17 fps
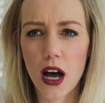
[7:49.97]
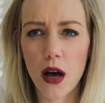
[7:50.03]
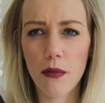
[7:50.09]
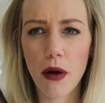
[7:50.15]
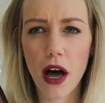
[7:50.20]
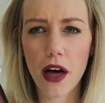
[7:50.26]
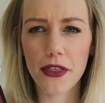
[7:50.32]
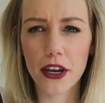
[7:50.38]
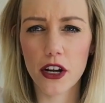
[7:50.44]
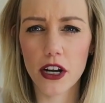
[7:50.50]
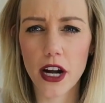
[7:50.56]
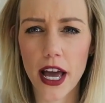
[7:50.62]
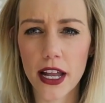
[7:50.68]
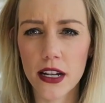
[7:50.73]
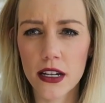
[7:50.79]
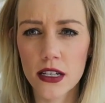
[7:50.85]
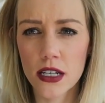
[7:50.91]
Apothic
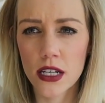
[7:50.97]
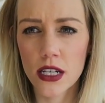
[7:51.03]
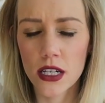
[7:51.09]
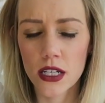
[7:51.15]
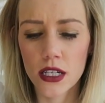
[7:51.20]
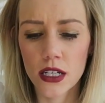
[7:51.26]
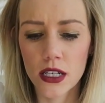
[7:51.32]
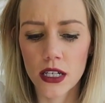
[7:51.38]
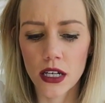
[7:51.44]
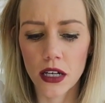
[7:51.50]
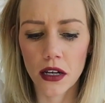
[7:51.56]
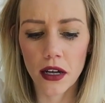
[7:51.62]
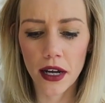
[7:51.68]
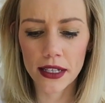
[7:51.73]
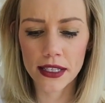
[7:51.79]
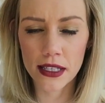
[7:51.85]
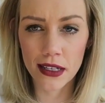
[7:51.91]
Red,
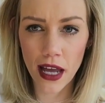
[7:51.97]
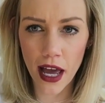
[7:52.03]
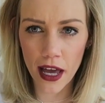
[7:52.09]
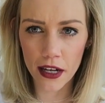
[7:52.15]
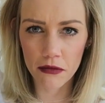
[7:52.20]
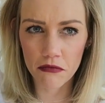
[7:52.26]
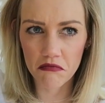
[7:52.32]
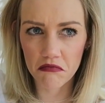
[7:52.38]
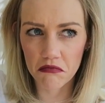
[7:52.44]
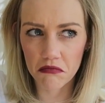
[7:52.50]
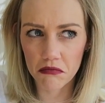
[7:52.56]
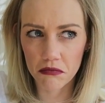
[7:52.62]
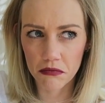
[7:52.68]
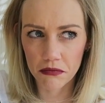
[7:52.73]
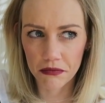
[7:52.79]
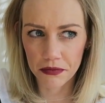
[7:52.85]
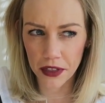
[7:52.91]
it's not
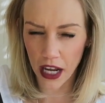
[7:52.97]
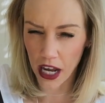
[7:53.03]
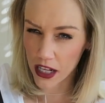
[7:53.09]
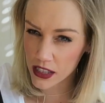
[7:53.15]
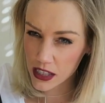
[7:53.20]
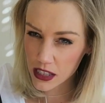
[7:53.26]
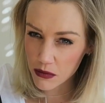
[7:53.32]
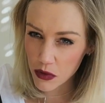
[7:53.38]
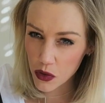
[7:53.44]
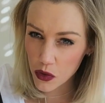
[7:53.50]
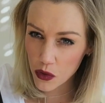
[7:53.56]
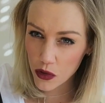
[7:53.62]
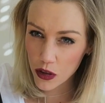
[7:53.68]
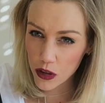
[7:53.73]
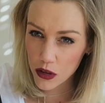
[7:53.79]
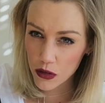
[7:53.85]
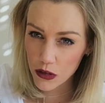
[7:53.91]

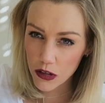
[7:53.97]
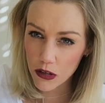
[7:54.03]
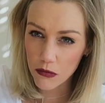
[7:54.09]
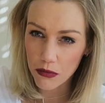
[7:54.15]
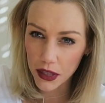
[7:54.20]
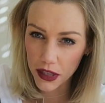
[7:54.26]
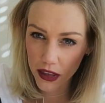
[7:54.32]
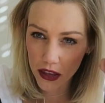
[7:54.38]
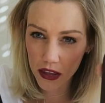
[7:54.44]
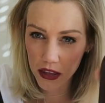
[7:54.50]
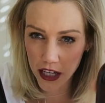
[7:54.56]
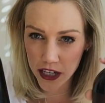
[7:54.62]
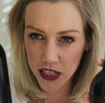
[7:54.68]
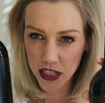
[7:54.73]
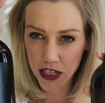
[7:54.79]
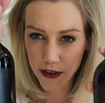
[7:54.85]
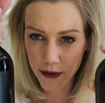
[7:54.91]
smooth, but
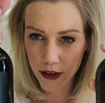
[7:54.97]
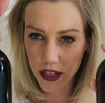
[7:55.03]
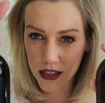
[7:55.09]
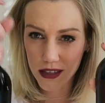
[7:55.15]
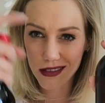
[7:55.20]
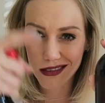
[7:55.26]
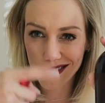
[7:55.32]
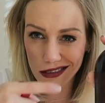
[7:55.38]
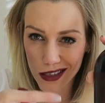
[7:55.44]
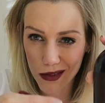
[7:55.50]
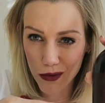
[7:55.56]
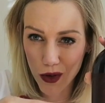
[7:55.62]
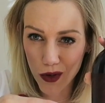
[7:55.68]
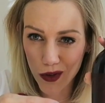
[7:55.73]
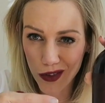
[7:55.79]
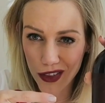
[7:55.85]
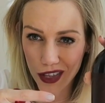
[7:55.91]
there's a difference.
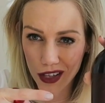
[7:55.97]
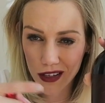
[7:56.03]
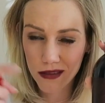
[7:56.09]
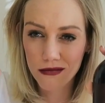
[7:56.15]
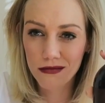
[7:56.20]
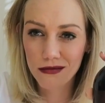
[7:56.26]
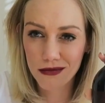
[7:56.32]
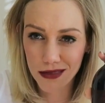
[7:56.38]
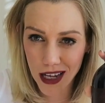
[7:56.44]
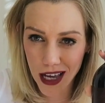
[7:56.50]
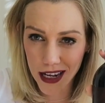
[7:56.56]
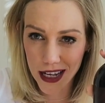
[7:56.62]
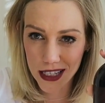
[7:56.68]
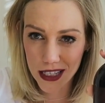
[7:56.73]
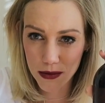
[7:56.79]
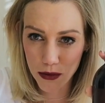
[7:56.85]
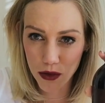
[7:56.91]
Smooth, not
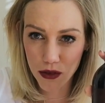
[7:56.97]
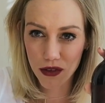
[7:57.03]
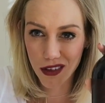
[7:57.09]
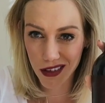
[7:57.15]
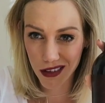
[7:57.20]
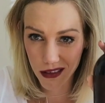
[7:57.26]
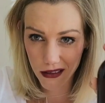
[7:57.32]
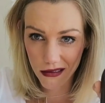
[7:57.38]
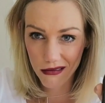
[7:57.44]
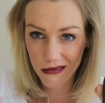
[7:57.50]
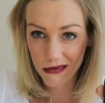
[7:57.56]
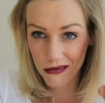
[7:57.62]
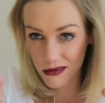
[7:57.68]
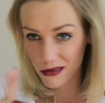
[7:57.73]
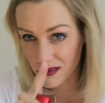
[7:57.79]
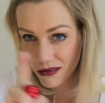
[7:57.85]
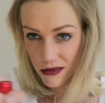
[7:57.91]
as smooth.
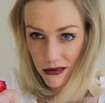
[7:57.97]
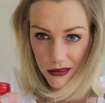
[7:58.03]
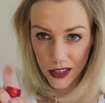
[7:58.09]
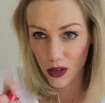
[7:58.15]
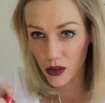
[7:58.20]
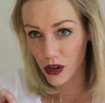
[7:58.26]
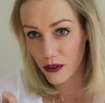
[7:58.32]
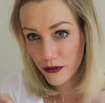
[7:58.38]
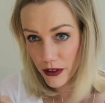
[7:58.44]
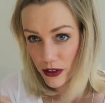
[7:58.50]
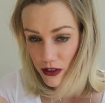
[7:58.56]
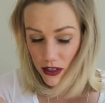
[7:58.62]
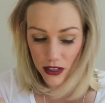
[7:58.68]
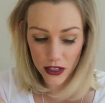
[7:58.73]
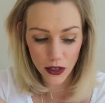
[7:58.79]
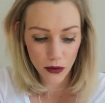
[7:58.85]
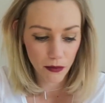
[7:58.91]
Don't
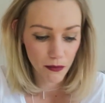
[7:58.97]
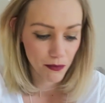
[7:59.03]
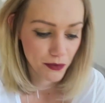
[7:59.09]
confuse the two.